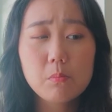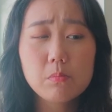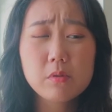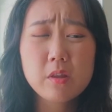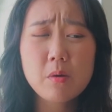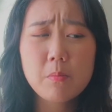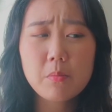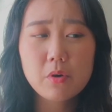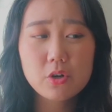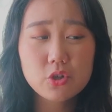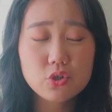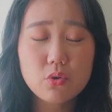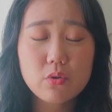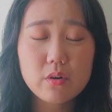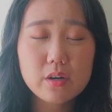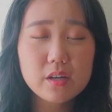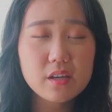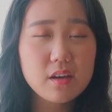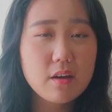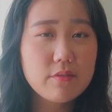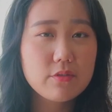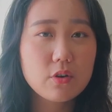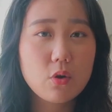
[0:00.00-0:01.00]
the
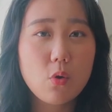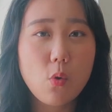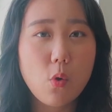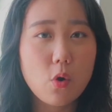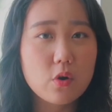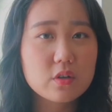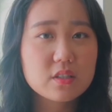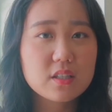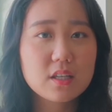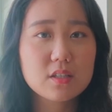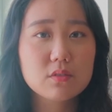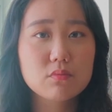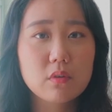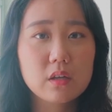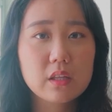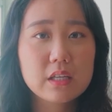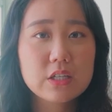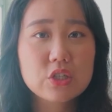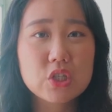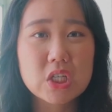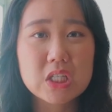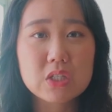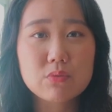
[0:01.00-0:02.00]
majority of the course is
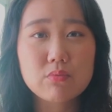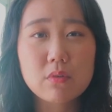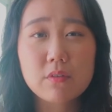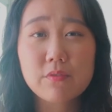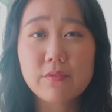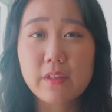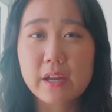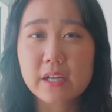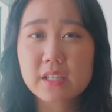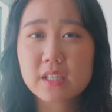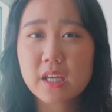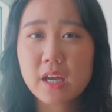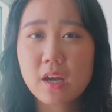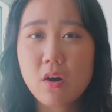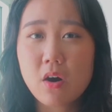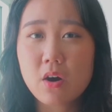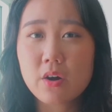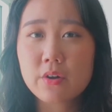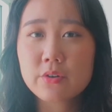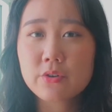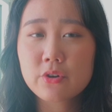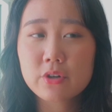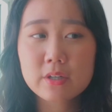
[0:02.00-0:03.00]
really just reflecting
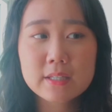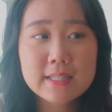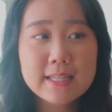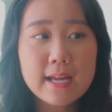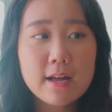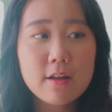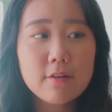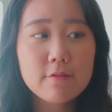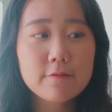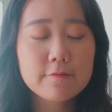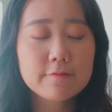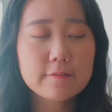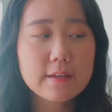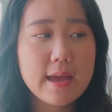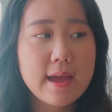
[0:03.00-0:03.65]
on yourself